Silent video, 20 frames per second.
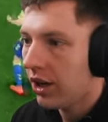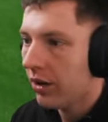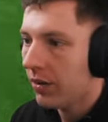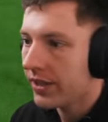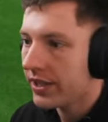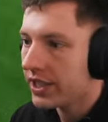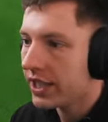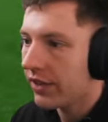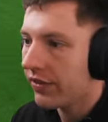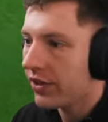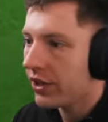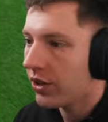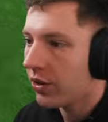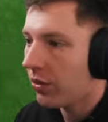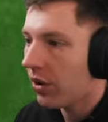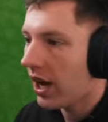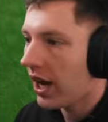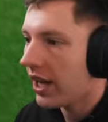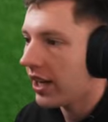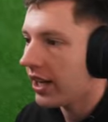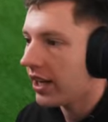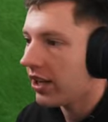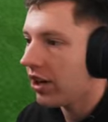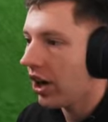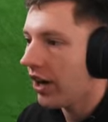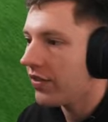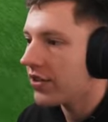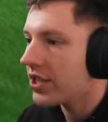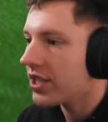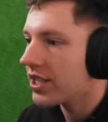Oh, he's given it away. And
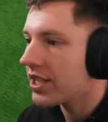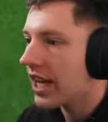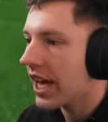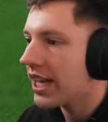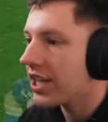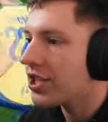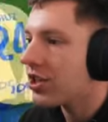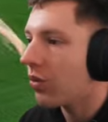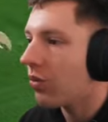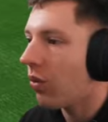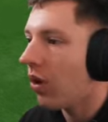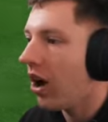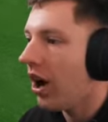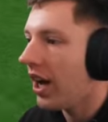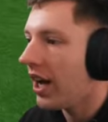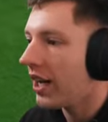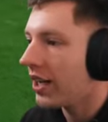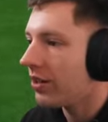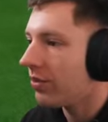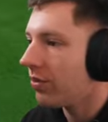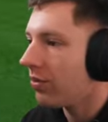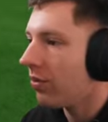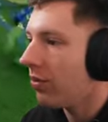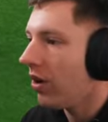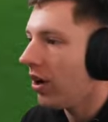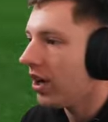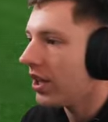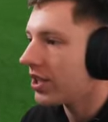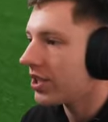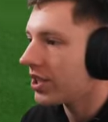Iversen takes it wide.
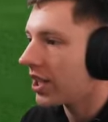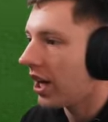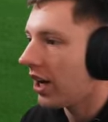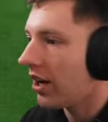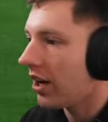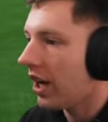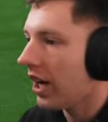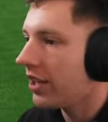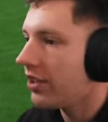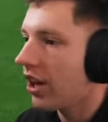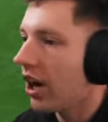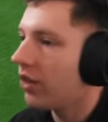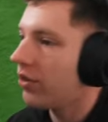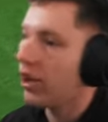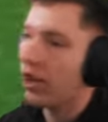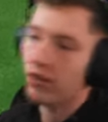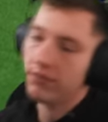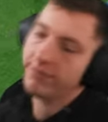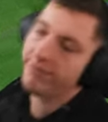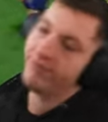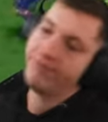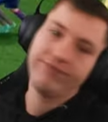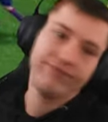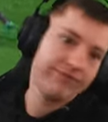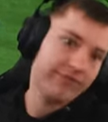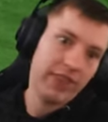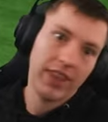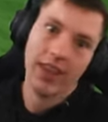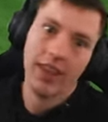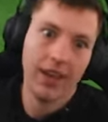What is going... I don't know.
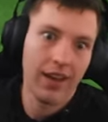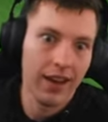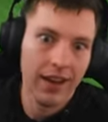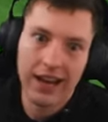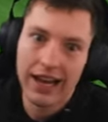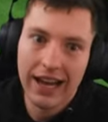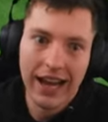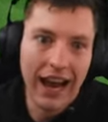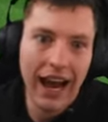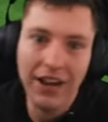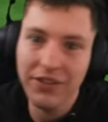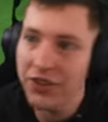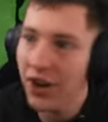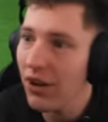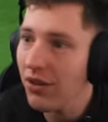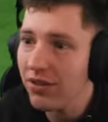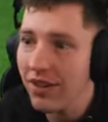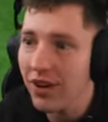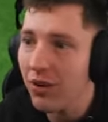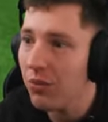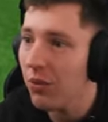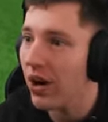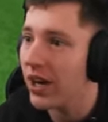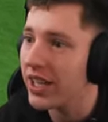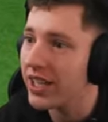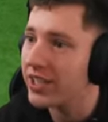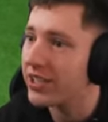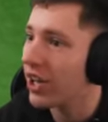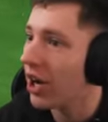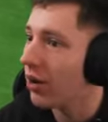I don't know
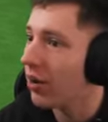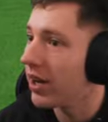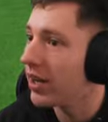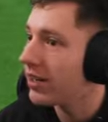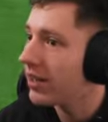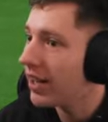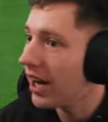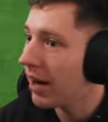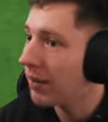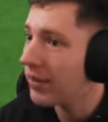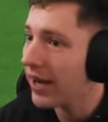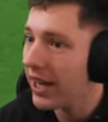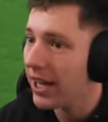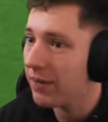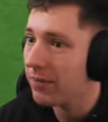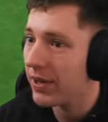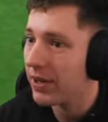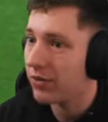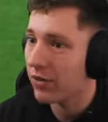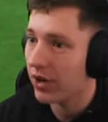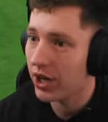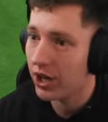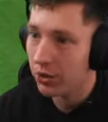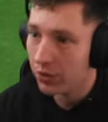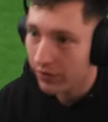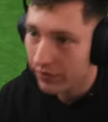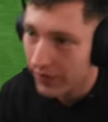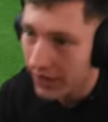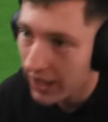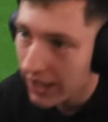what he's doing. I'm going to be real
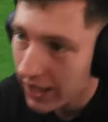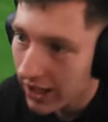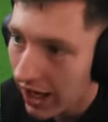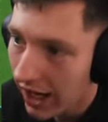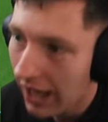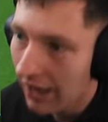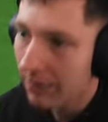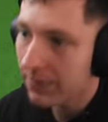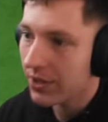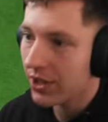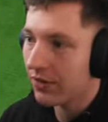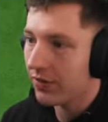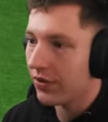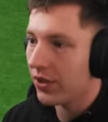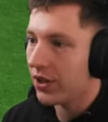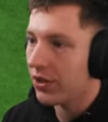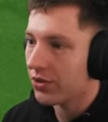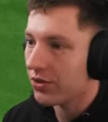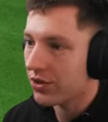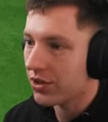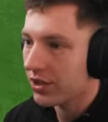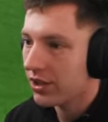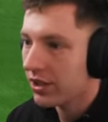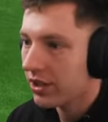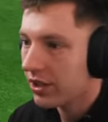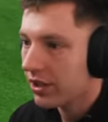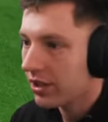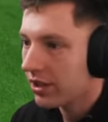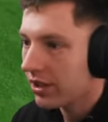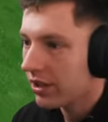with you. I'm confused.
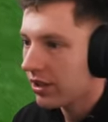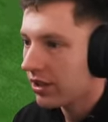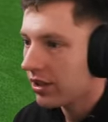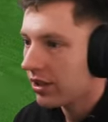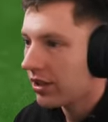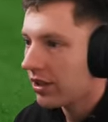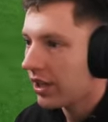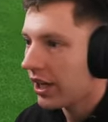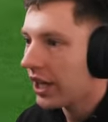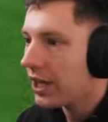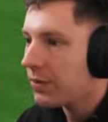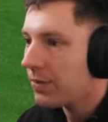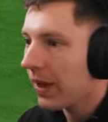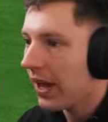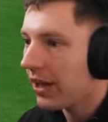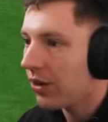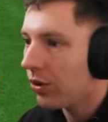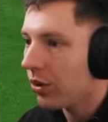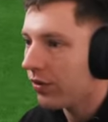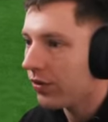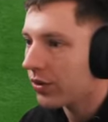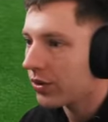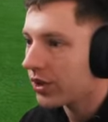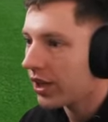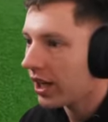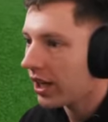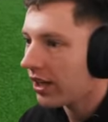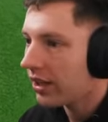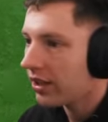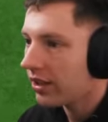He's playing awful
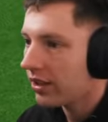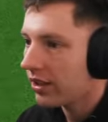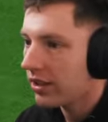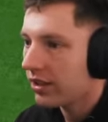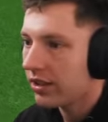today.